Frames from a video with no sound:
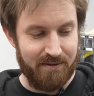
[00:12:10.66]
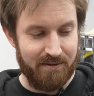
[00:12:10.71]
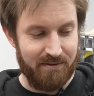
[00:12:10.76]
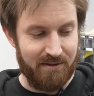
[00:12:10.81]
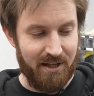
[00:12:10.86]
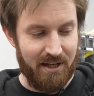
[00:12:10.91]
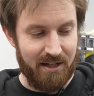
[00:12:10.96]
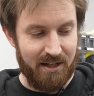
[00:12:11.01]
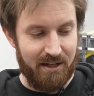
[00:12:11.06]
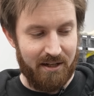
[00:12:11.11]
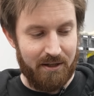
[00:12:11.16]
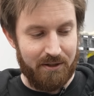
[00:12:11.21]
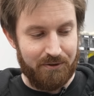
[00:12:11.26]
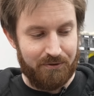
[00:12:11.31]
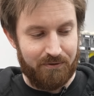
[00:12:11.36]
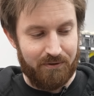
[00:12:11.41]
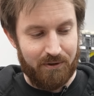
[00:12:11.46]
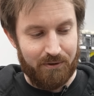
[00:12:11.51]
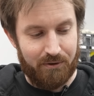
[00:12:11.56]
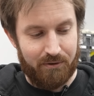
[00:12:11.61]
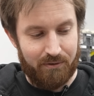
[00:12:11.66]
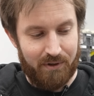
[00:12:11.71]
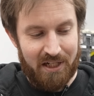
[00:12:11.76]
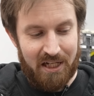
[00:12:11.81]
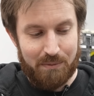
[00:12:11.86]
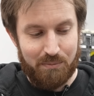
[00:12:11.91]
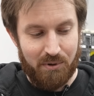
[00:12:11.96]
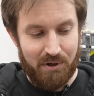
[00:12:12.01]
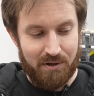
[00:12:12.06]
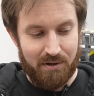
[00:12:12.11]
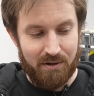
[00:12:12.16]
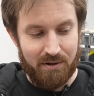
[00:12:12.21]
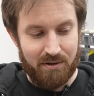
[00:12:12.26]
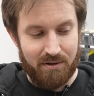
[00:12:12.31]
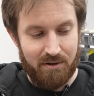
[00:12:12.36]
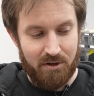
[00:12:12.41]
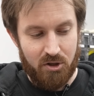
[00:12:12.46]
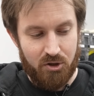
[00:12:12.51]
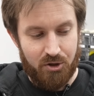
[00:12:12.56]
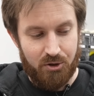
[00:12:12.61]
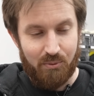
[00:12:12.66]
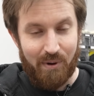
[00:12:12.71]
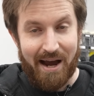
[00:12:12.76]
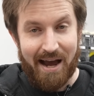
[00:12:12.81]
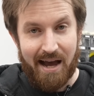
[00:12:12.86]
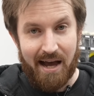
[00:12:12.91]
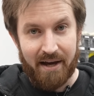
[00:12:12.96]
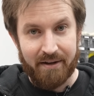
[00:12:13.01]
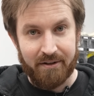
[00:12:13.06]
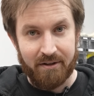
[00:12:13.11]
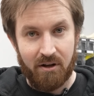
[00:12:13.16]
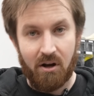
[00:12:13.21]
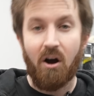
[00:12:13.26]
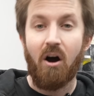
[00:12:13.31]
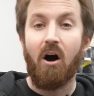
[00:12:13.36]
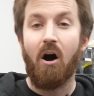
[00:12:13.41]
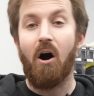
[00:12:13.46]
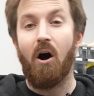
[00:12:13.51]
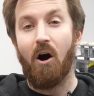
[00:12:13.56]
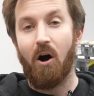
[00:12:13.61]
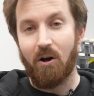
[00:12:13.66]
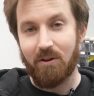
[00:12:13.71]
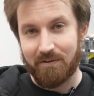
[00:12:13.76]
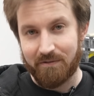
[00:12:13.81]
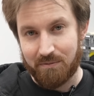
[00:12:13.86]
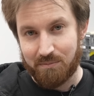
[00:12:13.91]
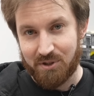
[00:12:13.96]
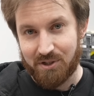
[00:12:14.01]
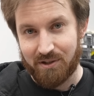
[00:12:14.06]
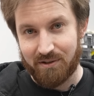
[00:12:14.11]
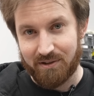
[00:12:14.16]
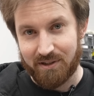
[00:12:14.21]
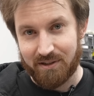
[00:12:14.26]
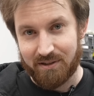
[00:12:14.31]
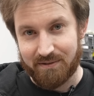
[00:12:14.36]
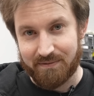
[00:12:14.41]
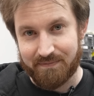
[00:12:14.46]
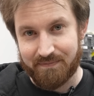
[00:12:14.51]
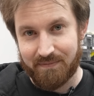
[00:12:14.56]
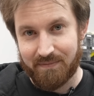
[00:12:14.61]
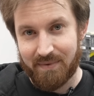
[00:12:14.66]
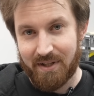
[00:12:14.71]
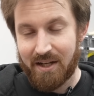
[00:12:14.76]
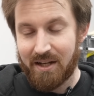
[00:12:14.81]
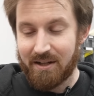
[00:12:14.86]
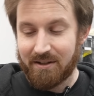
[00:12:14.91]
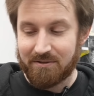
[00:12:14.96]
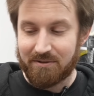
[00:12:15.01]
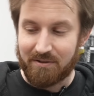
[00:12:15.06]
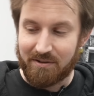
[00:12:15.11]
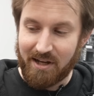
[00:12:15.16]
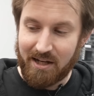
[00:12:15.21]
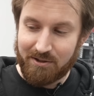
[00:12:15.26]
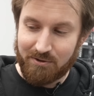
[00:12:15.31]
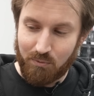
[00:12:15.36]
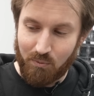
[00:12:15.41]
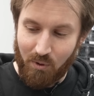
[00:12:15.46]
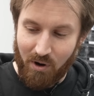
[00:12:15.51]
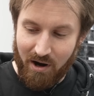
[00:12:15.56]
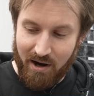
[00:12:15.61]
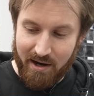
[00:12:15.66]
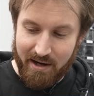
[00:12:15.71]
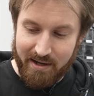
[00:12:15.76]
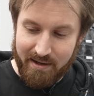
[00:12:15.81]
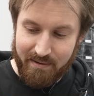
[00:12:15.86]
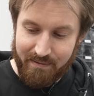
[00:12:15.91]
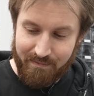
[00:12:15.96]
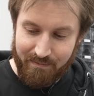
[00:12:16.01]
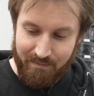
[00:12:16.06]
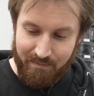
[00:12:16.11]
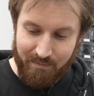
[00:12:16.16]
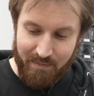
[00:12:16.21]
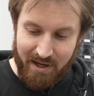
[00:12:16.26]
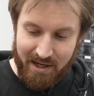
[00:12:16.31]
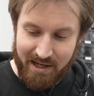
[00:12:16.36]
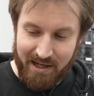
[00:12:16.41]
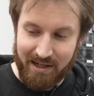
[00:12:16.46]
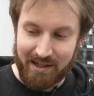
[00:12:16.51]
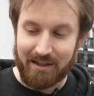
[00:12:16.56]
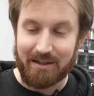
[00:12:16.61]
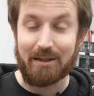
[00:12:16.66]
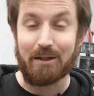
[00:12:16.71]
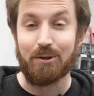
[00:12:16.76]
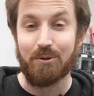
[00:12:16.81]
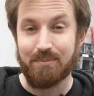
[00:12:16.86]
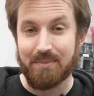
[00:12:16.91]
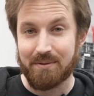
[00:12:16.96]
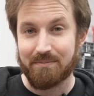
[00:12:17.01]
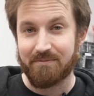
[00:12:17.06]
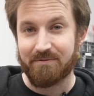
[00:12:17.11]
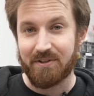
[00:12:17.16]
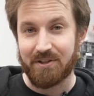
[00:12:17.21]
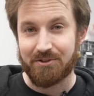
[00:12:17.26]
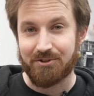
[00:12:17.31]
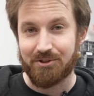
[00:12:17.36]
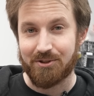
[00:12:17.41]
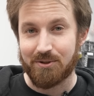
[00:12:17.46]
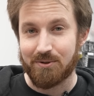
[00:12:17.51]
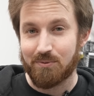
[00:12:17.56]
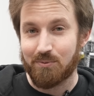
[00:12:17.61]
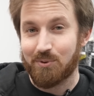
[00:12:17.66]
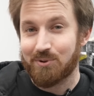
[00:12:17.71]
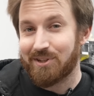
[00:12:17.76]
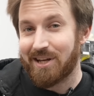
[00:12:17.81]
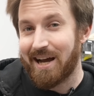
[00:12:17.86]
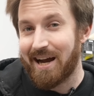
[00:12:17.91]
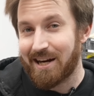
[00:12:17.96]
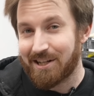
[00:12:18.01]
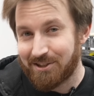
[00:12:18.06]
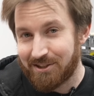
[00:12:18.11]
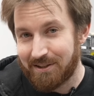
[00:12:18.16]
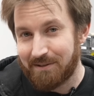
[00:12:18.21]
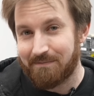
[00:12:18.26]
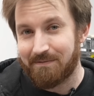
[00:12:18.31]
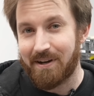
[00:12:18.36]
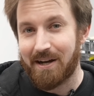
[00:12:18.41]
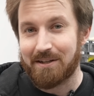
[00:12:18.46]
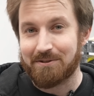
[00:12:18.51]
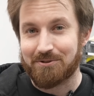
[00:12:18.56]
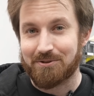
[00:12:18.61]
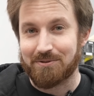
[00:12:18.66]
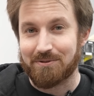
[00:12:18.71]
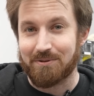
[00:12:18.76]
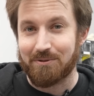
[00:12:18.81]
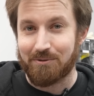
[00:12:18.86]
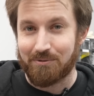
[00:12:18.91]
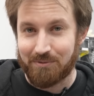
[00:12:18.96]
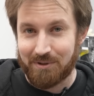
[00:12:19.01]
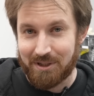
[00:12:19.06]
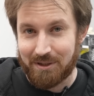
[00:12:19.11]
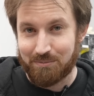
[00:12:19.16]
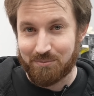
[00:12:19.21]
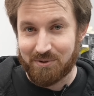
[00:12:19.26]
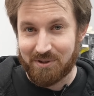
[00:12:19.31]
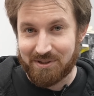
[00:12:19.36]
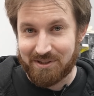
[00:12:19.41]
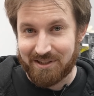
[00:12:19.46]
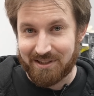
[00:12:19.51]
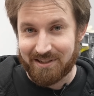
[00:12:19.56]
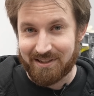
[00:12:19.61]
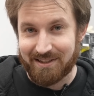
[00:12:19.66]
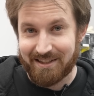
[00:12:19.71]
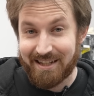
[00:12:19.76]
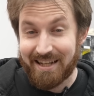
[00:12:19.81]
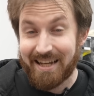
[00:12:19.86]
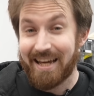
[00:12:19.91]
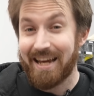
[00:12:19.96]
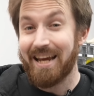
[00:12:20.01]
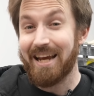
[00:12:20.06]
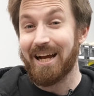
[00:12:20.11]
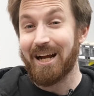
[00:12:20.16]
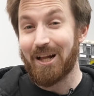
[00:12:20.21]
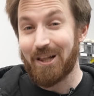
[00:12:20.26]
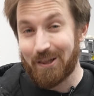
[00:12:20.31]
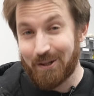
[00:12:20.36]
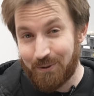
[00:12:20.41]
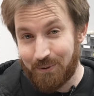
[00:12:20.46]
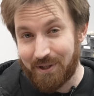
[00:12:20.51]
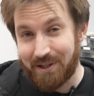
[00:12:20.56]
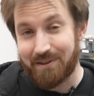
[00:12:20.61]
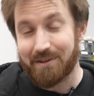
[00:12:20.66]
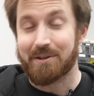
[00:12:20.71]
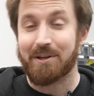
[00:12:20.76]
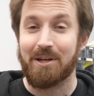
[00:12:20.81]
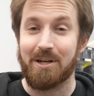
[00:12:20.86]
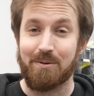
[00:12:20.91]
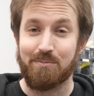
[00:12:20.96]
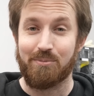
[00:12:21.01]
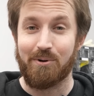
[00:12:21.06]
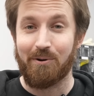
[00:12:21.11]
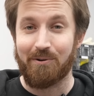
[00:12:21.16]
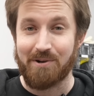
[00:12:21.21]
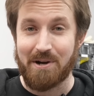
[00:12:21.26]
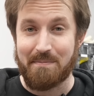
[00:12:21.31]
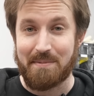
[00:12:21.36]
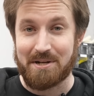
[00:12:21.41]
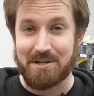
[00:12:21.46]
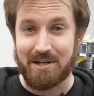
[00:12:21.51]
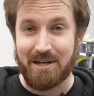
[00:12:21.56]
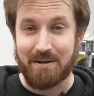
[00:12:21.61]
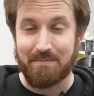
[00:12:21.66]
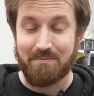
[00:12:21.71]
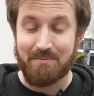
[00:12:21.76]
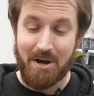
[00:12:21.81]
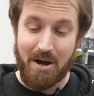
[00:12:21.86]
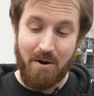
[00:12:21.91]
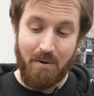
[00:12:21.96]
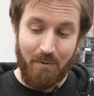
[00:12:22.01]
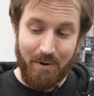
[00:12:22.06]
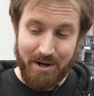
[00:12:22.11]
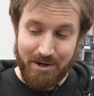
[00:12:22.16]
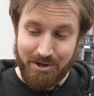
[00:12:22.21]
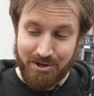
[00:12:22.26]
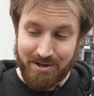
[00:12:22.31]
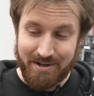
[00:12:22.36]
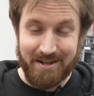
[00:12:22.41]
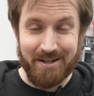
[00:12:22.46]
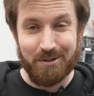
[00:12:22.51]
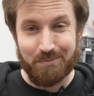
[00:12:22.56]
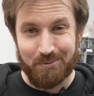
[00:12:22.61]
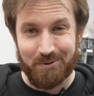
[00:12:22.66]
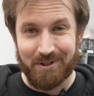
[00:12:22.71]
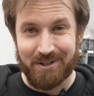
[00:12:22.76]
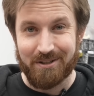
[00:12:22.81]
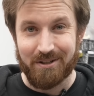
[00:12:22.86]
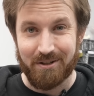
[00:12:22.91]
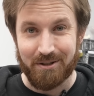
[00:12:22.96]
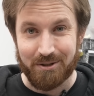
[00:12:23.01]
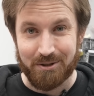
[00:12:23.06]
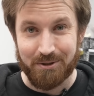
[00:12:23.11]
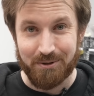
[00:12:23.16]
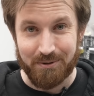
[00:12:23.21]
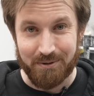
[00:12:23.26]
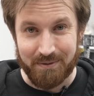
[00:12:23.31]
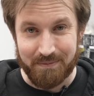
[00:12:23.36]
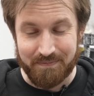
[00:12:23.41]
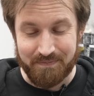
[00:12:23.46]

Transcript: than it is for a 3D printer to add all of the material. So that's why making an aluminum fixture was actually faster than 3D printing, including the CAM programming time, which is pretty darn cool.